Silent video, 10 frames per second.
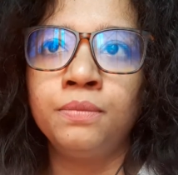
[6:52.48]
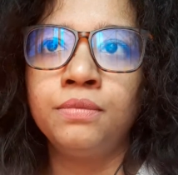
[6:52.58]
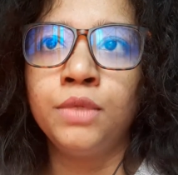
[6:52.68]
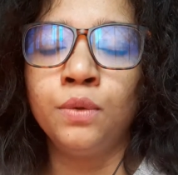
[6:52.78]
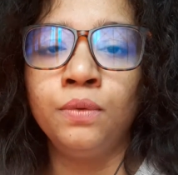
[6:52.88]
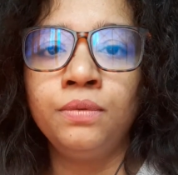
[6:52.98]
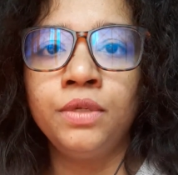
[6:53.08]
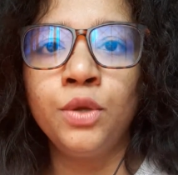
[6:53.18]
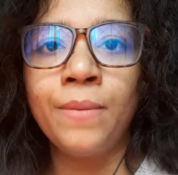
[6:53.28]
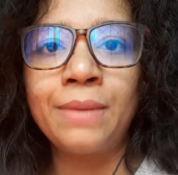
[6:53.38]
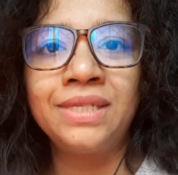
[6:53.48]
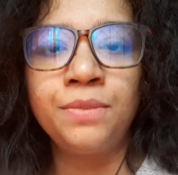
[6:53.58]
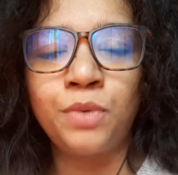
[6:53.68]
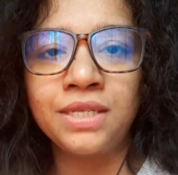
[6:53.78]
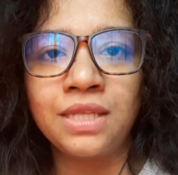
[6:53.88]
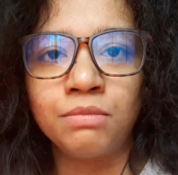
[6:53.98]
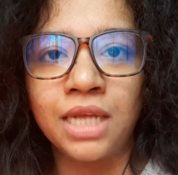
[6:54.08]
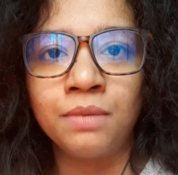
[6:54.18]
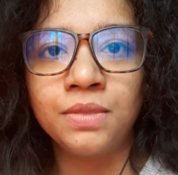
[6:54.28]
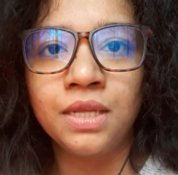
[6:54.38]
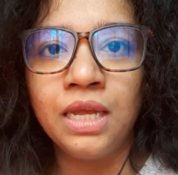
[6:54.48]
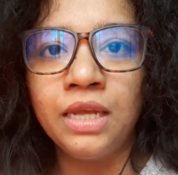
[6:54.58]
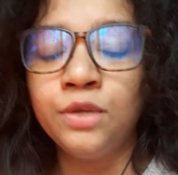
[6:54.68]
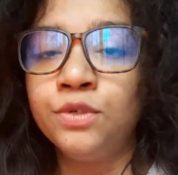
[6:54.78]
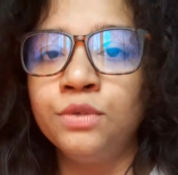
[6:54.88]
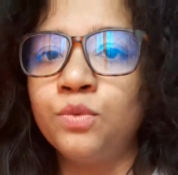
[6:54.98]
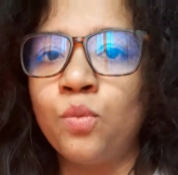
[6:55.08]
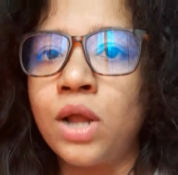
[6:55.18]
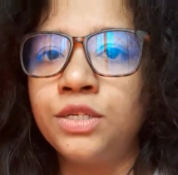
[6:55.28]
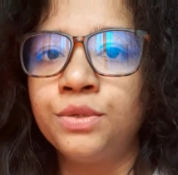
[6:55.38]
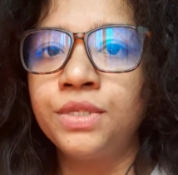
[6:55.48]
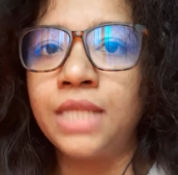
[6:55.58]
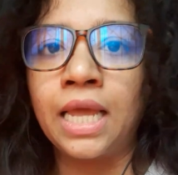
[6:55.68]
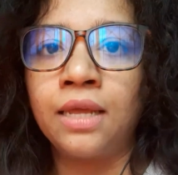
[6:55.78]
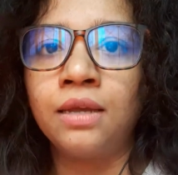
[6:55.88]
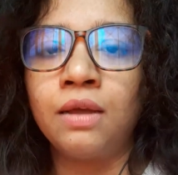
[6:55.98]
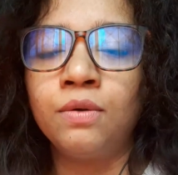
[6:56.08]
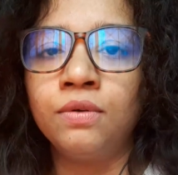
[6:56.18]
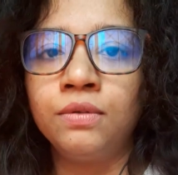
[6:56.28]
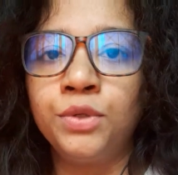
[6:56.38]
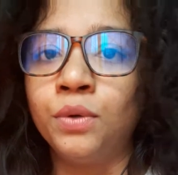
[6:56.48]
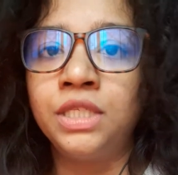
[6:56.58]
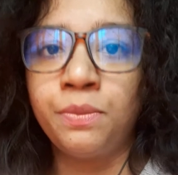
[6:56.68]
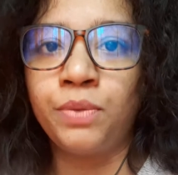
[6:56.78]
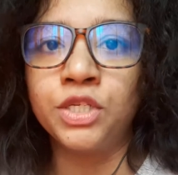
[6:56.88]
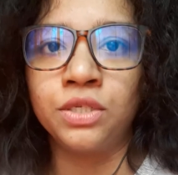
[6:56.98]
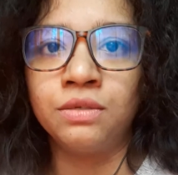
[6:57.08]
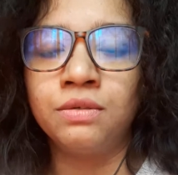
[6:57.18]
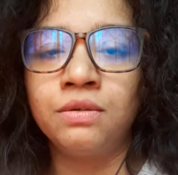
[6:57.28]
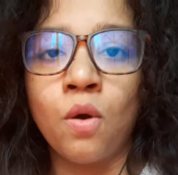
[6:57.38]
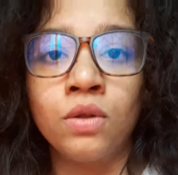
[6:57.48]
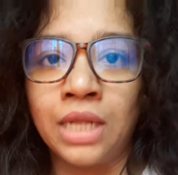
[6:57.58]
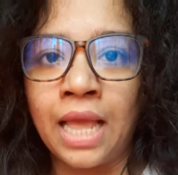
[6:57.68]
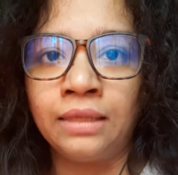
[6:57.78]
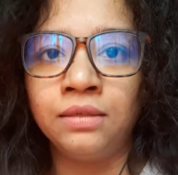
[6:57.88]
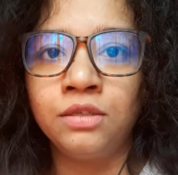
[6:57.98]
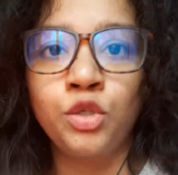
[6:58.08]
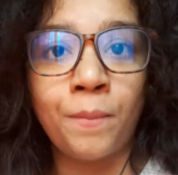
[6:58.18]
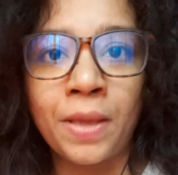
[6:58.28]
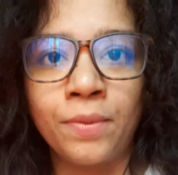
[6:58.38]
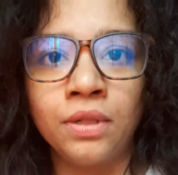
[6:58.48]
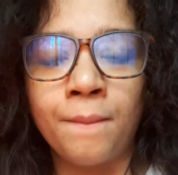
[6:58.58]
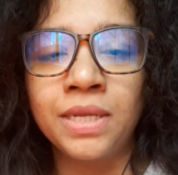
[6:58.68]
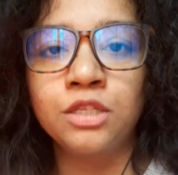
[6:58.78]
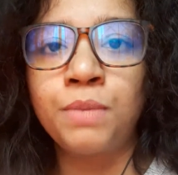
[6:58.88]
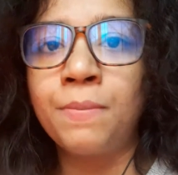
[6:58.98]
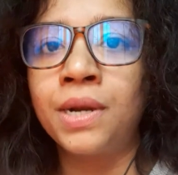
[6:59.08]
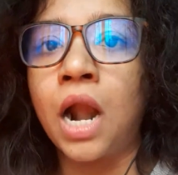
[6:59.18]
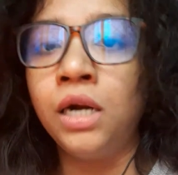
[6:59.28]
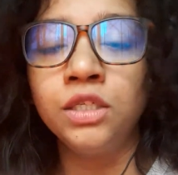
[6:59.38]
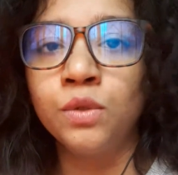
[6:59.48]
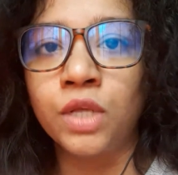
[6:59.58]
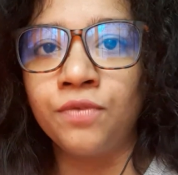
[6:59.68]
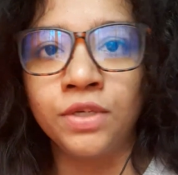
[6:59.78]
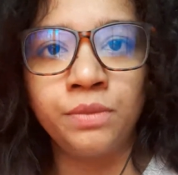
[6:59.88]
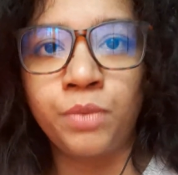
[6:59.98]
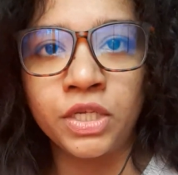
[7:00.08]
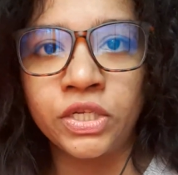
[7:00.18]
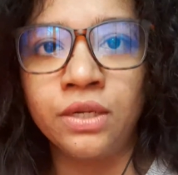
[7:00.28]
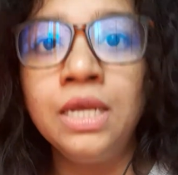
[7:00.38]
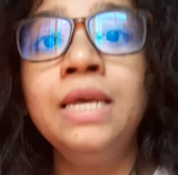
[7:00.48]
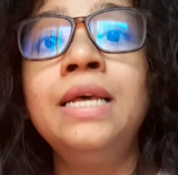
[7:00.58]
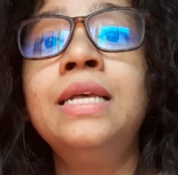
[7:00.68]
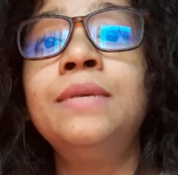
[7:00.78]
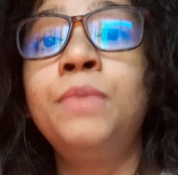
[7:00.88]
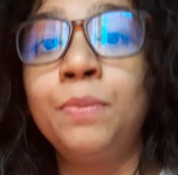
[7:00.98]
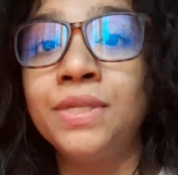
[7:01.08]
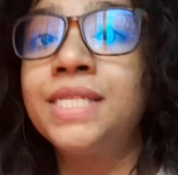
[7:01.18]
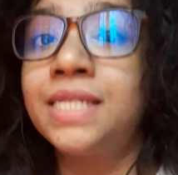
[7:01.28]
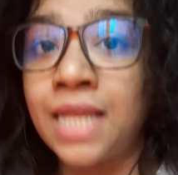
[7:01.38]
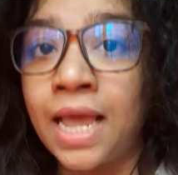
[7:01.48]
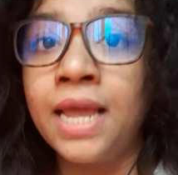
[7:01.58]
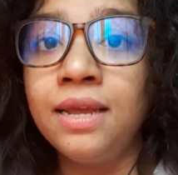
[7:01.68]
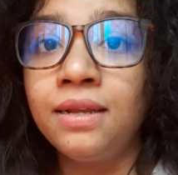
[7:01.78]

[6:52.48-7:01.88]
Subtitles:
you may be depressed sometimes. You don't want to say your depression online to people because people aren't looking for depression. People say